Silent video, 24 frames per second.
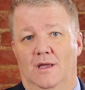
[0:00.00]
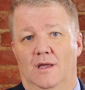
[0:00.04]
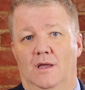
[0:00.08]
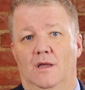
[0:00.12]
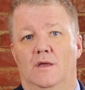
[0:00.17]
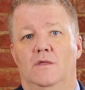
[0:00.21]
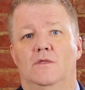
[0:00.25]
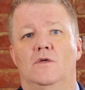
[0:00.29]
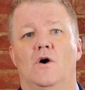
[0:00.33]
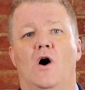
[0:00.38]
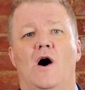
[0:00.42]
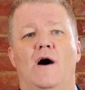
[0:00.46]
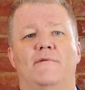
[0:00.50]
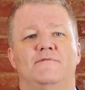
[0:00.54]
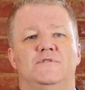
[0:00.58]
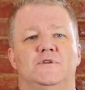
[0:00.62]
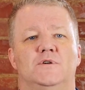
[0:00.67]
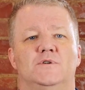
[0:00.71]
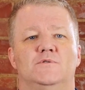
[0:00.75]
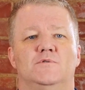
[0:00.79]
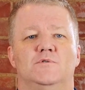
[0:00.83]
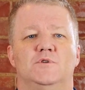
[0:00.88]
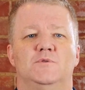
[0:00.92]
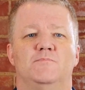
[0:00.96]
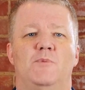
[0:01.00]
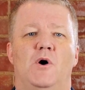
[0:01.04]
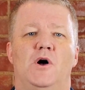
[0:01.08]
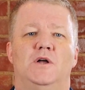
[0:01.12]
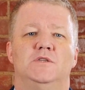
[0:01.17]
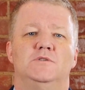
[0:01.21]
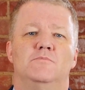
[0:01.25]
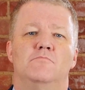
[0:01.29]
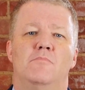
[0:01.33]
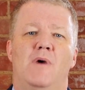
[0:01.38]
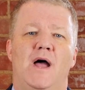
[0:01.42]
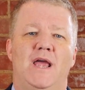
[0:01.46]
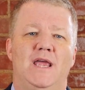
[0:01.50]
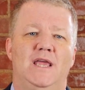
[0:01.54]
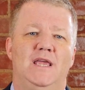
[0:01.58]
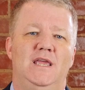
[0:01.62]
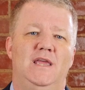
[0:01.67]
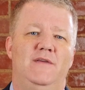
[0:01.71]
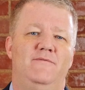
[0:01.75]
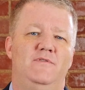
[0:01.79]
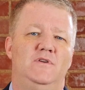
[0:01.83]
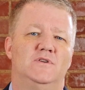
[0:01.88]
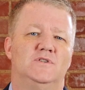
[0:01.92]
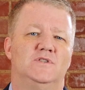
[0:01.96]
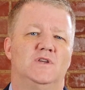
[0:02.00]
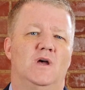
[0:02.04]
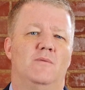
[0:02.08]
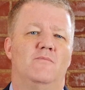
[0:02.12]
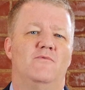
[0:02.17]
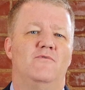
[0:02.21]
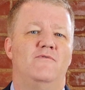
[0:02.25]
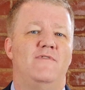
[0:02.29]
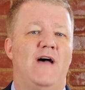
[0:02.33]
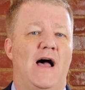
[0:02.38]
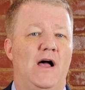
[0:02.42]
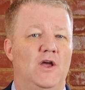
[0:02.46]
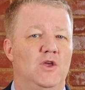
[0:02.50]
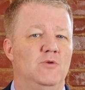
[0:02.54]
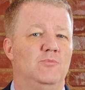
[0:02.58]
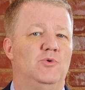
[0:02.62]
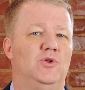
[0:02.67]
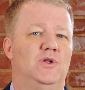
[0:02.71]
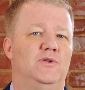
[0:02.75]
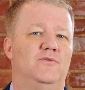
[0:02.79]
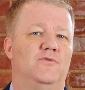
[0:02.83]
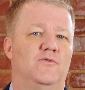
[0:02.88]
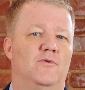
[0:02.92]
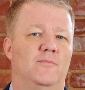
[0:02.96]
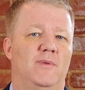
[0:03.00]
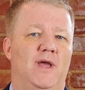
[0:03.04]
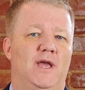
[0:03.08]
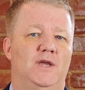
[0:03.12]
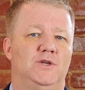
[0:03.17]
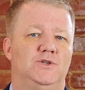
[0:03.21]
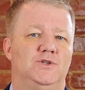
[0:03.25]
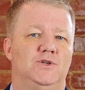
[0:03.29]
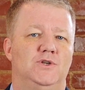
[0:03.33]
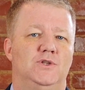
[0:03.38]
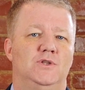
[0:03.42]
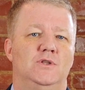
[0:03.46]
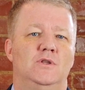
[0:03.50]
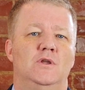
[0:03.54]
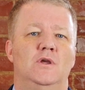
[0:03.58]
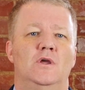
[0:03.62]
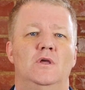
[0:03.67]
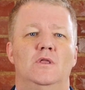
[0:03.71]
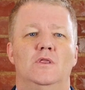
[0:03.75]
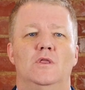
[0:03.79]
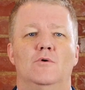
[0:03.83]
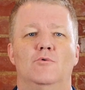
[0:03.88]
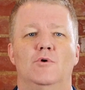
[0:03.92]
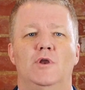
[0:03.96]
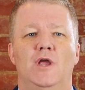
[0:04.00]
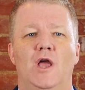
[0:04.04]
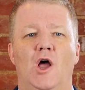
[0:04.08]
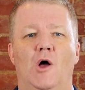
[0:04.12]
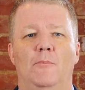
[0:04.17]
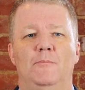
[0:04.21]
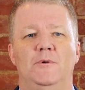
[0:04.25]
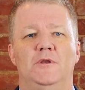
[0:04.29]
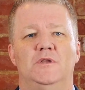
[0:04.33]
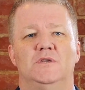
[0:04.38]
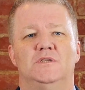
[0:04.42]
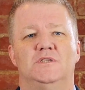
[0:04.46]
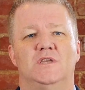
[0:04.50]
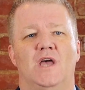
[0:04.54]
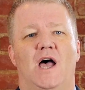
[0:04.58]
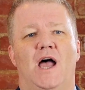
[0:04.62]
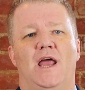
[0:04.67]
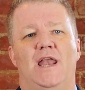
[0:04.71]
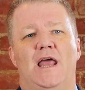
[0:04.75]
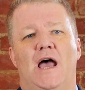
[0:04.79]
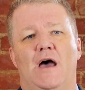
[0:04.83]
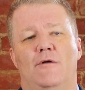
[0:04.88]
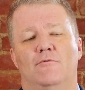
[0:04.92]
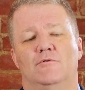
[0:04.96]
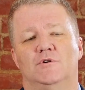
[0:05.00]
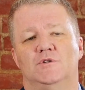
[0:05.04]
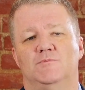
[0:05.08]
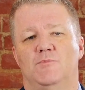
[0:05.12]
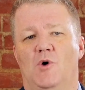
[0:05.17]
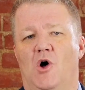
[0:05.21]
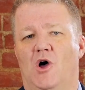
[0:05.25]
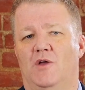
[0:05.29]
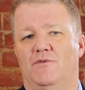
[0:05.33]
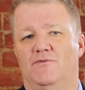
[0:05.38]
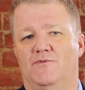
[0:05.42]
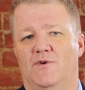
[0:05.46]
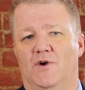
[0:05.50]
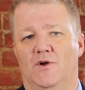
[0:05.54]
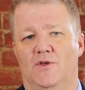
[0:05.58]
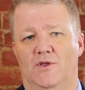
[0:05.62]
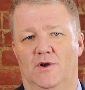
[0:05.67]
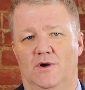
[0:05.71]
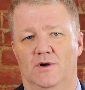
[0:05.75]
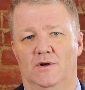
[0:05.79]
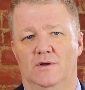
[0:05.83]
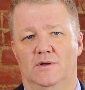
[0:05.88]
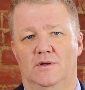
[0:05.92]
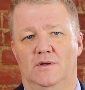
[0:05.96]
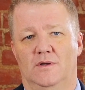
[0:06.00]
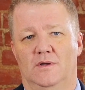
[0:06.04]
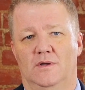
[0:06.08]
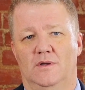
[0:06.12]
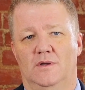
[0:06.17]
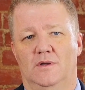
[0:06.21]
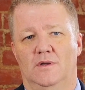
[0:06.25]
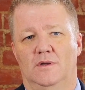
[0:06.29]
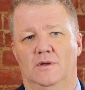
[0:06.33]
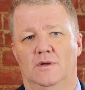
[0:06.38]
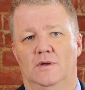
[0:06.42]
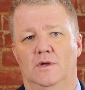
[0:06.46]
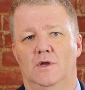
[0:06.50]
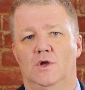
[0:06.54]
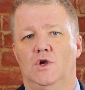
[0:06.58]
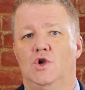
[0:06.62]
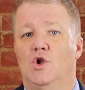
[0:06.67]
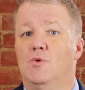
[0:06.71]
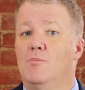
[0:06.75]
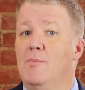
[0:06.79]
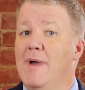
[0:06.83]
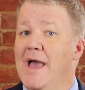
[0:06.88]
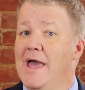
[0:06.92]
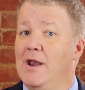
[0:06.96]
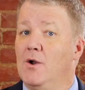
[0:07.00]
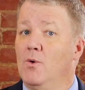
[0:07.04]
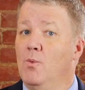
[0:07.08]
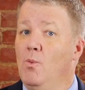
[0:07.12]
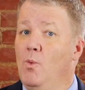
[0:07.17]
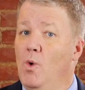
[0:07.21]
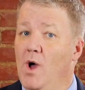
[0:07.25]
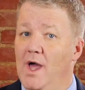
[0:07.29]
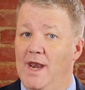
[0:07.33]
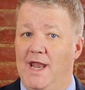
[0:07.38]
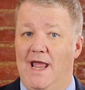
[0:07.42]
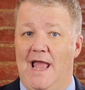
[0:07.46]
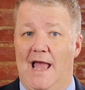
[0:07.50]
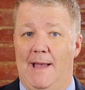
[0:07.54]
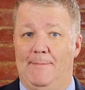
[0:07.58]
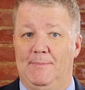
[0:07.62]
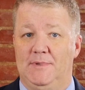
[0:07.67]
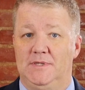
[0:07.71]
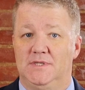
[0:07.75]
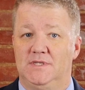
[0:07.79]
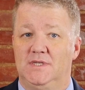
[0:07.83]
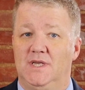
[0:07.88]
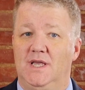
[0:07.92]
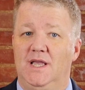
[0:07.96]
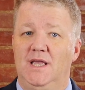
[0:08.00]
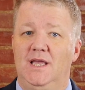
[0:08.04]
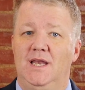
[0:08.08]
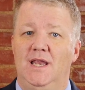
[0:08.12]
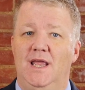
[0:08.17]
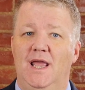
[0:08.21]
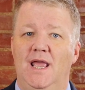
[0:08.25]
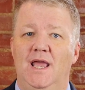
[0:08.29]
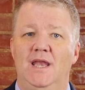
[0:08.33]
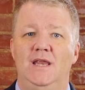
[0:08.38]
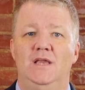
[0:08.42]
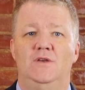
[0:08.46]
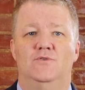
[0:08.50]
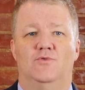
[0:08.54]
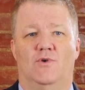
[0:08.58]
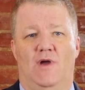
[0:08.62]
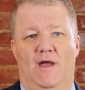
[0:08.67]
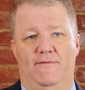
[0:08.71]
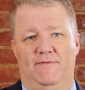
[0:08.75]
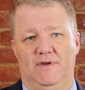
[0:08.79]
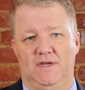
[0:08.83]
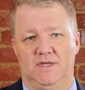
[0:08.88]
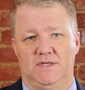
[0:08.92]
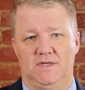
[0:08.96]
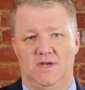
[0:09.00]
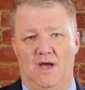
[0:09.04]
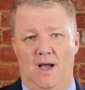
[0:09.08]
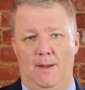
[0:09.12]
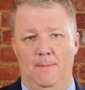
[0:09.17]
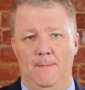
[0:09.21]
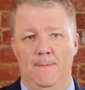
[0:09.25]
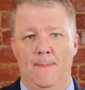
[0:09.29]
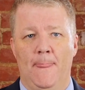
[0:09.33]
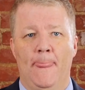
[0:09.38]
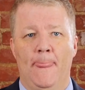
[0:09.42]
The officer's response might give you some valuable information that would help you decide how to respond further. No matter what happens in any traffic stop,